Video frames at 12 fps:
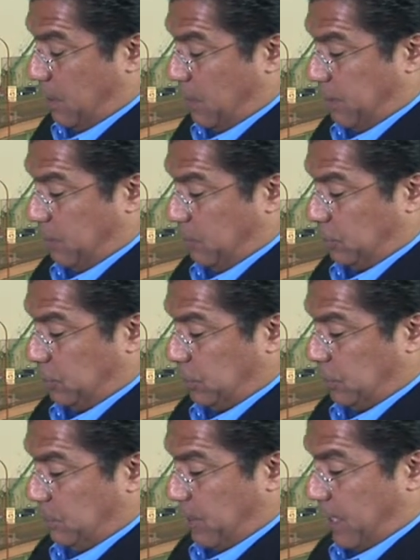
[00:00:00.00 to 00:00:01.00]
he or she,
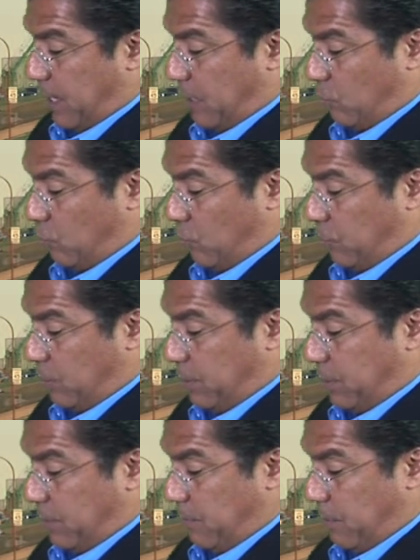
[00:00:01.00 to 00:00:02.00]
the mechanic, wrote on
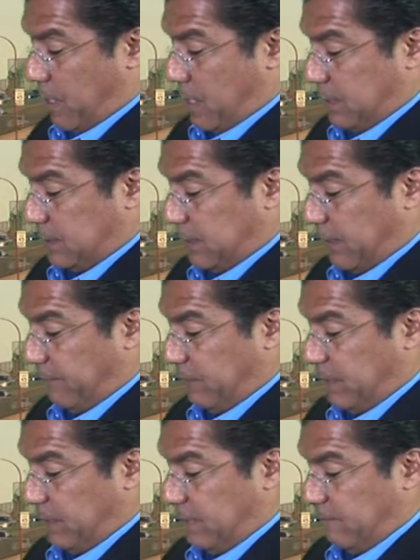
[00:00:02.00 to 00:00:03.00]
here,
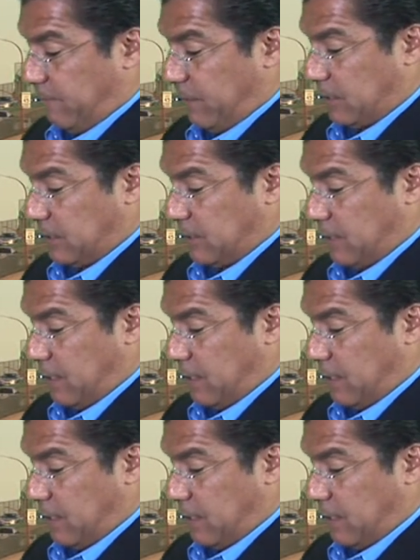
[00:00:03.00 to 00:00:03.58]
safety defects